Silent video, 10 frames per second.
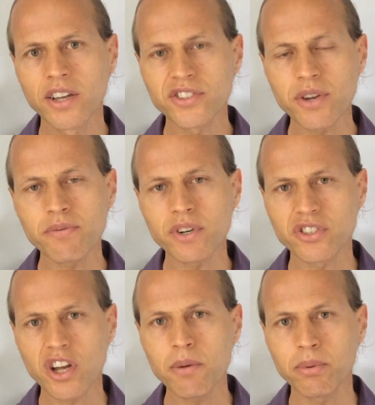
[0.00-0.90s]
So for
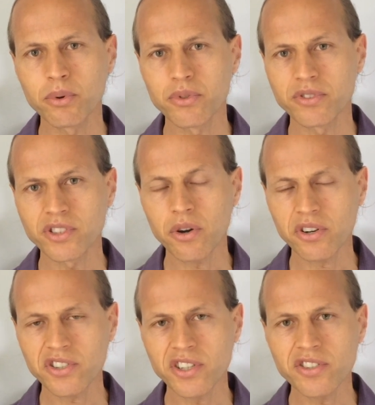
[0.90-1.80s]
example,
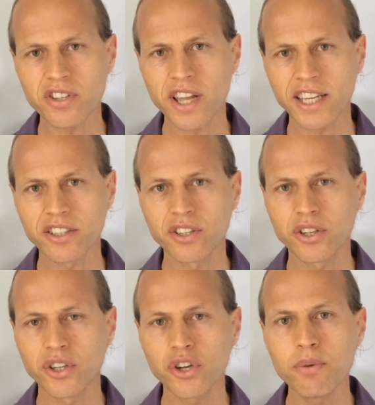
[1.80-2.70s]
toxins like
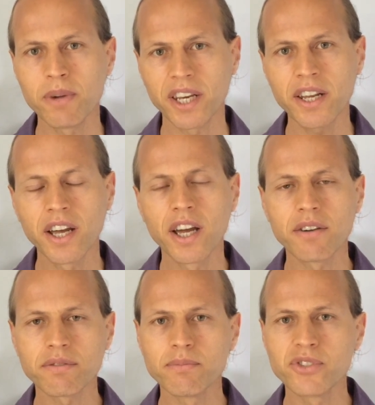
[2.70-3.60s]
curcumin
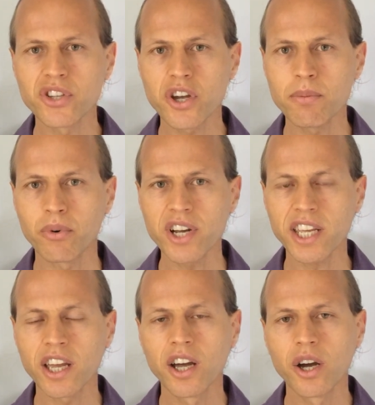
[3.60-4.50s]
from
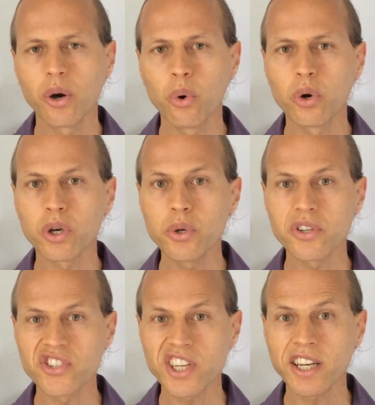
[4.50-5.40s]
turmeric or
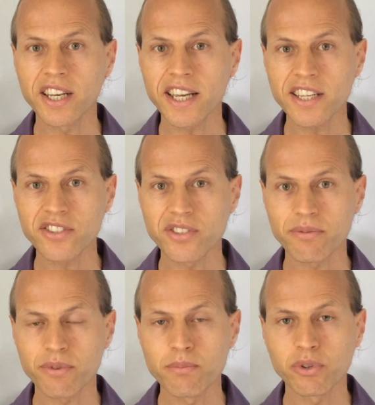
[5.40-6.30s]

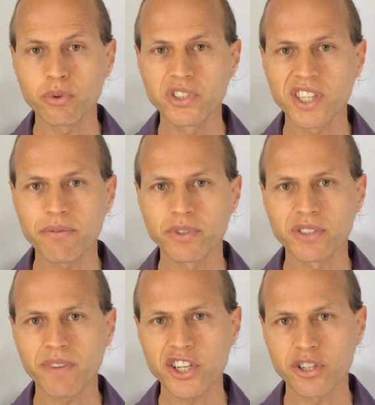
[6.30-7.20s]
glucosinolates from
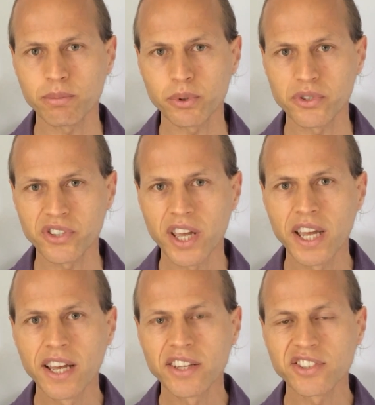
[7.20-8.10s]
cruciferous vegetables
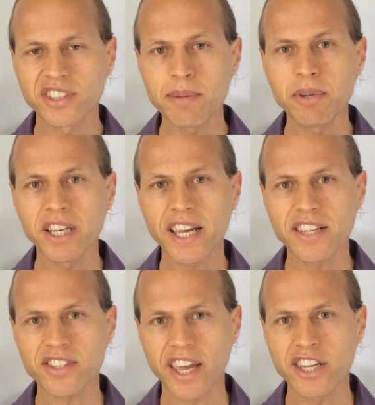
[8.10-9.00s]

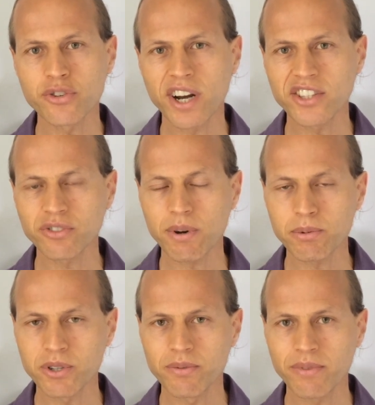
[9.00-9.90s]
stimulate a
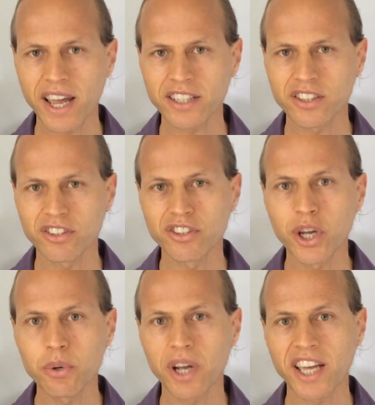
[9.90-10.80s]
transcription factor
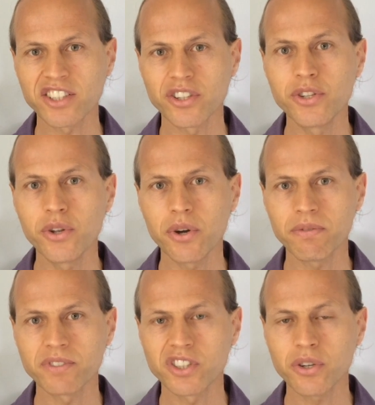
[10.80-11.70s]
known as
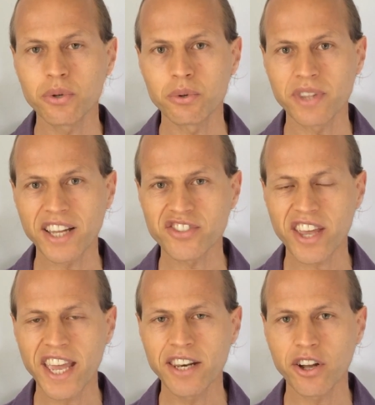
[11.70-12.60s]
NRF2, that's
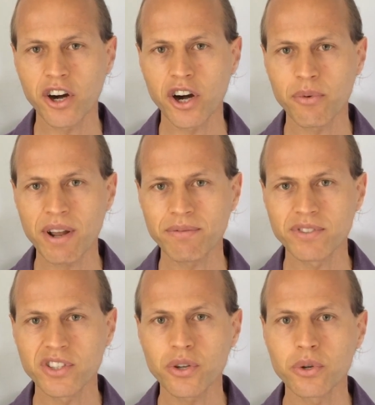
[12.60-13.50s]

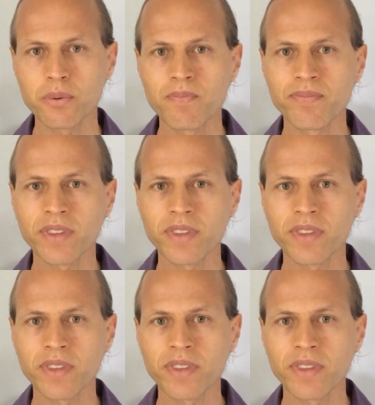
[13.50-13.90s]
NRF2.